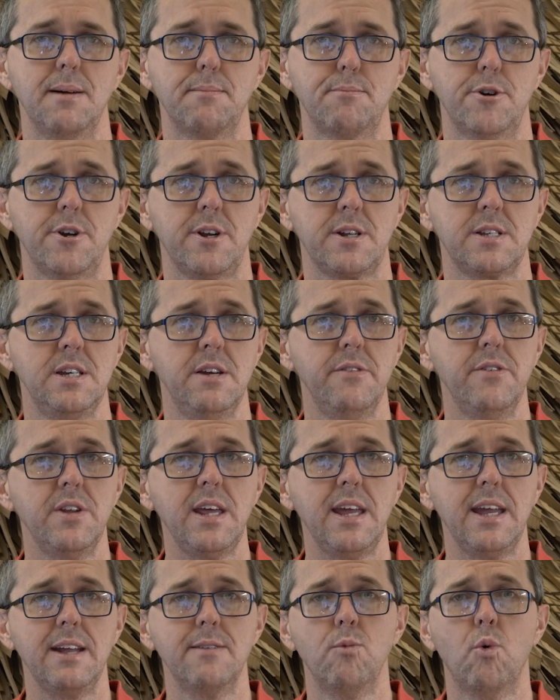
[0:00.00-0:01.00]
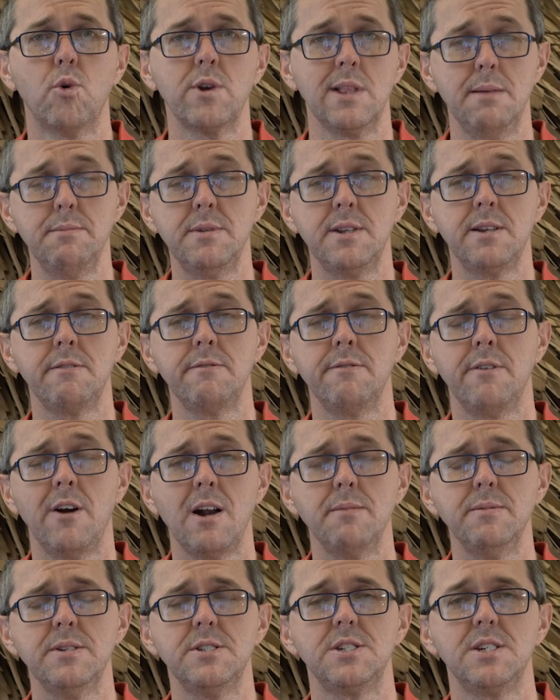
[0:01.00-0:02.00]
productivity in water limited
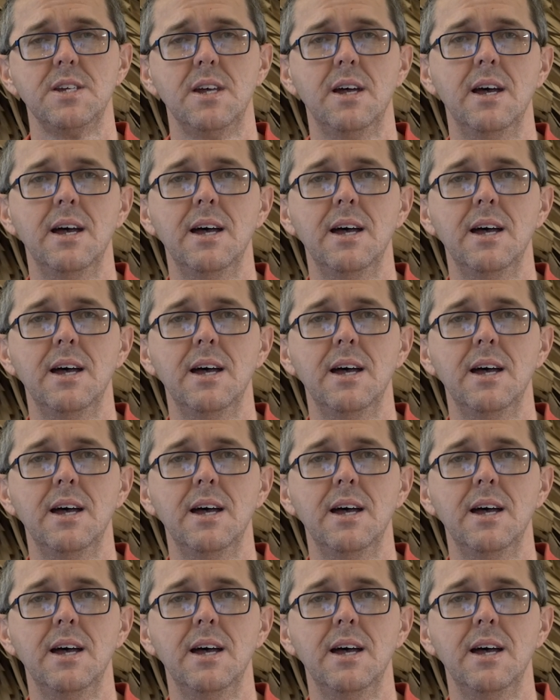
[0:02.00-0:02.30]
environments.